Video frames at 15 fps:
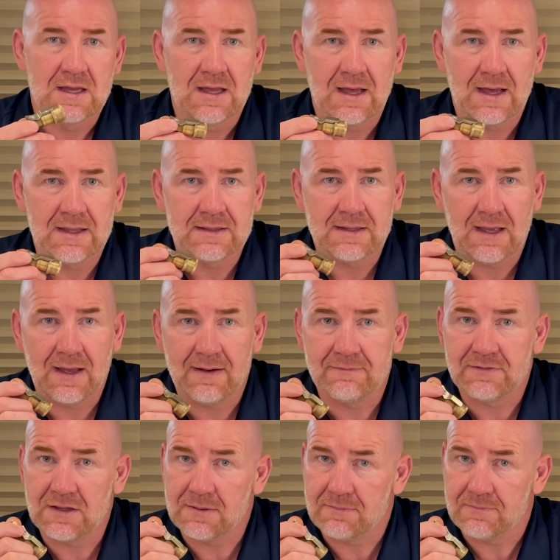and
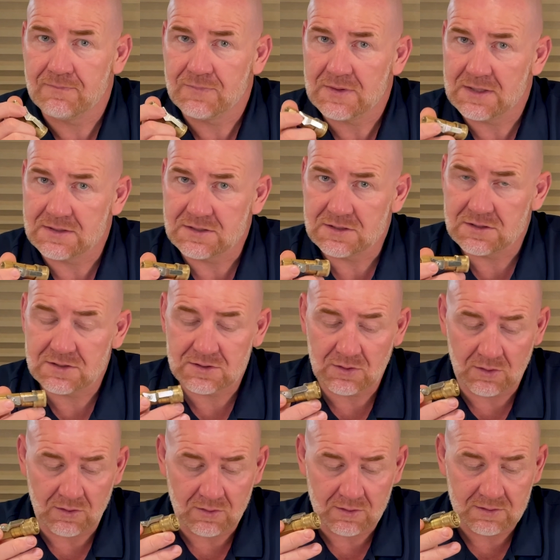have them
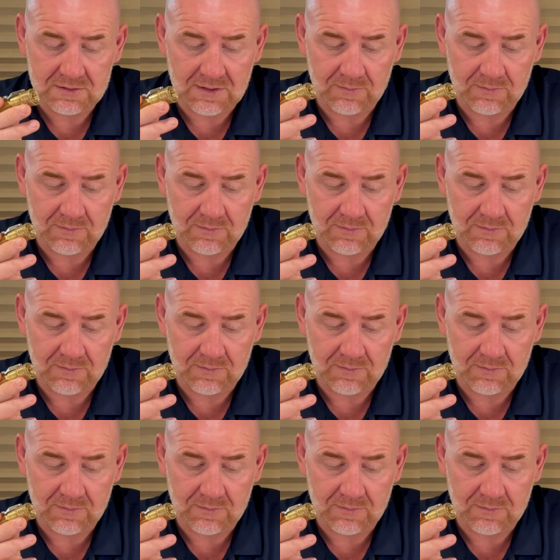installed,